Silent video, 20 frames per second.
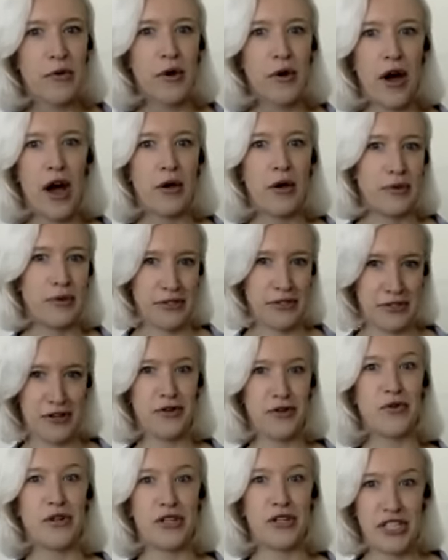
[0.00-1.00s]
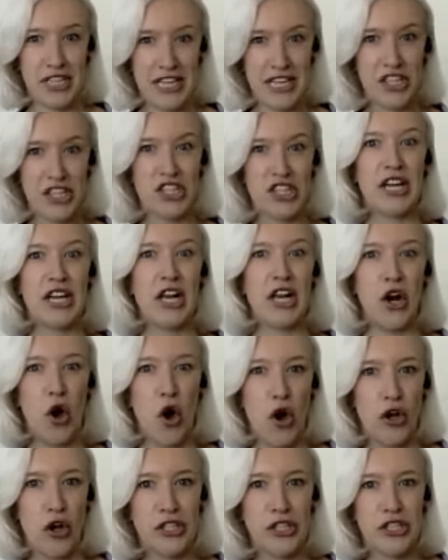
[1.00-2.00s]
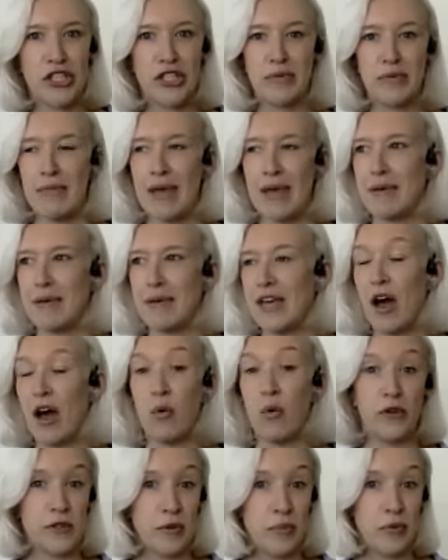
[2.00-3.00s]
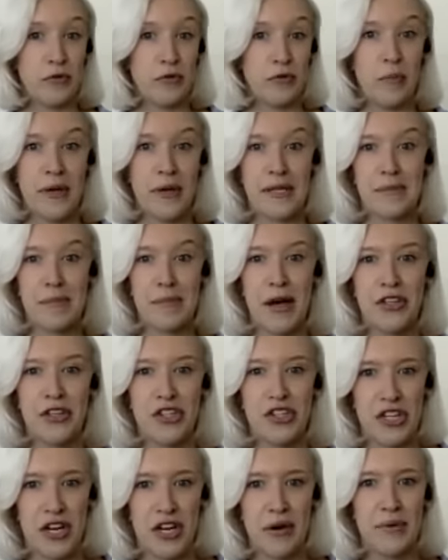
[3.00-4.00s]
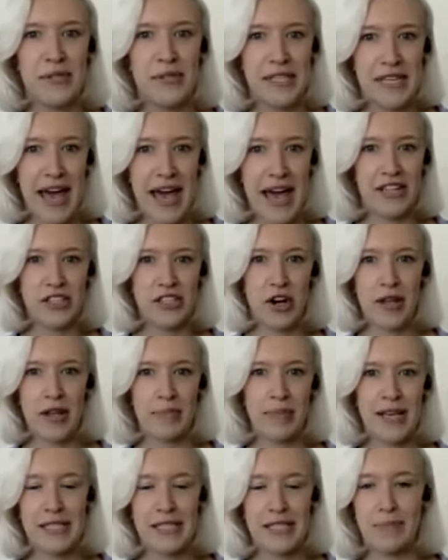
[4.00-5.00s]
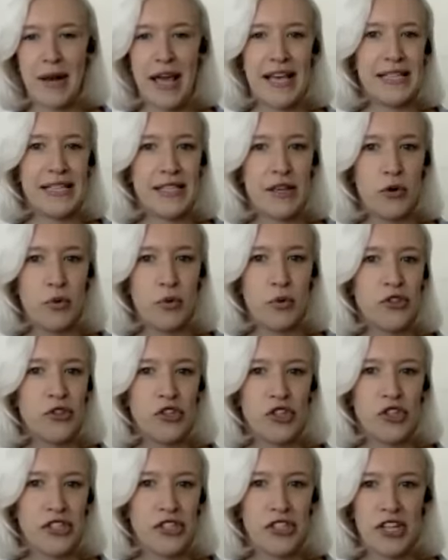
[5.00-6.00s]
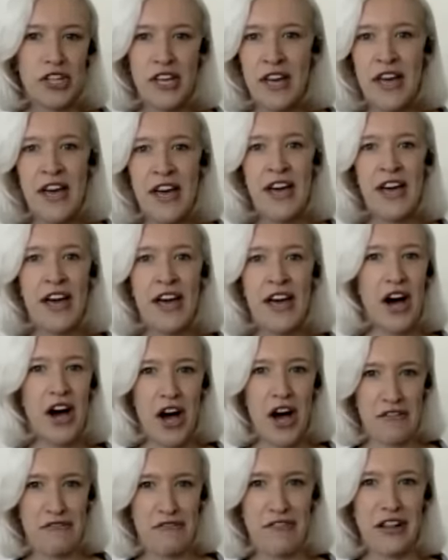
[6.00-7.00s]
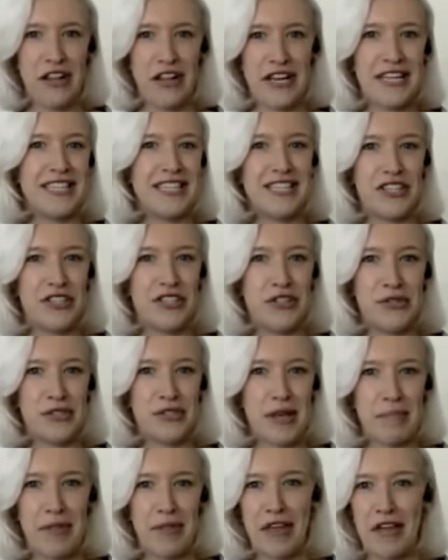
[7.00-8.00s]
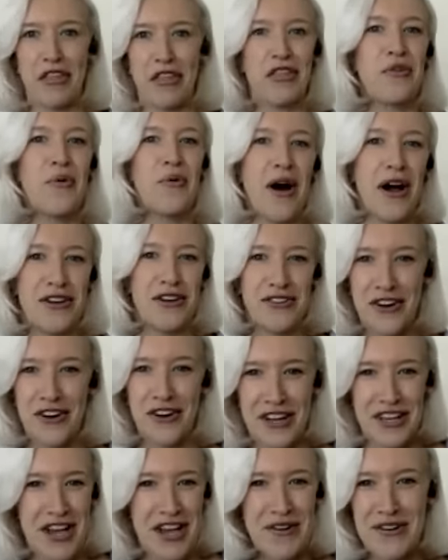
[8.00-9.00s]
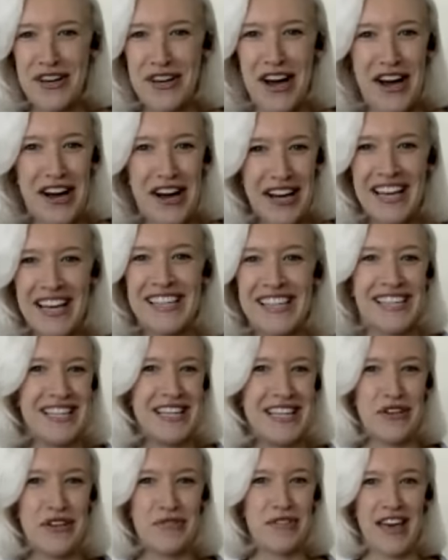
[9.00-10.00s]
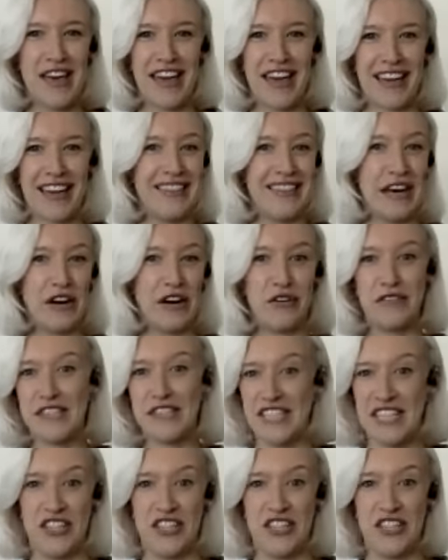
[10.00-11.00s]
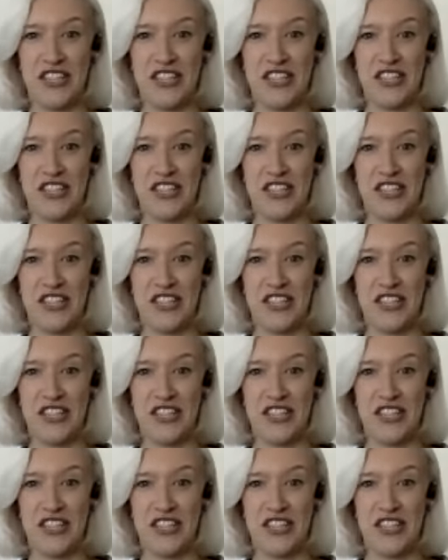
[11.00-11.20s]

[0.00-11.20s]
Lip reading: I was teaching a lot, maybe I wasn't performing as much, and I was darting place to place. So it was just I felt I needed to do something. Thought I'd try yoga as a new thing, and then obviously just